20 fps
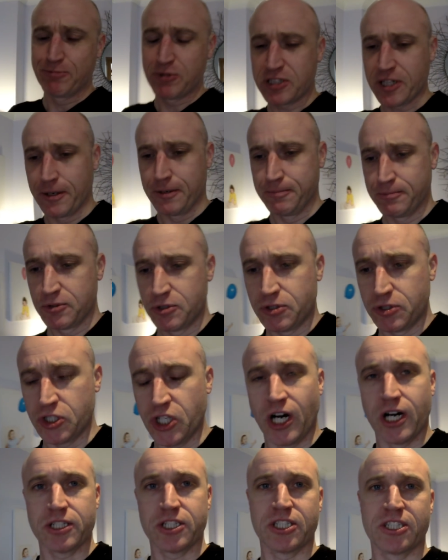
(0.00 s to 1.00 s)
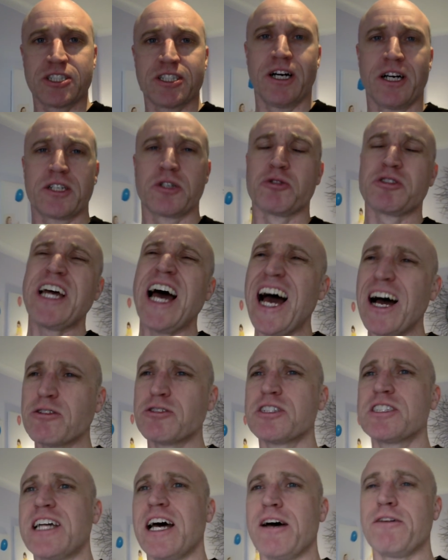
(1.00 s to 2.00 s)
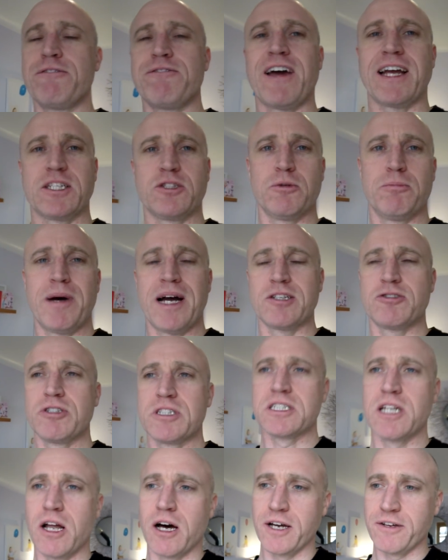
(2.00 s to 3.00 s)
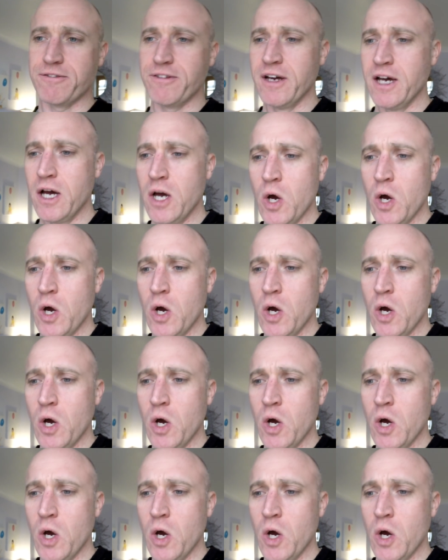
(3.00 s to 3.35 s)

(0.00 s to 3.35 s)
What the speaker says: So, charging cycles, how does that affect your battery's life?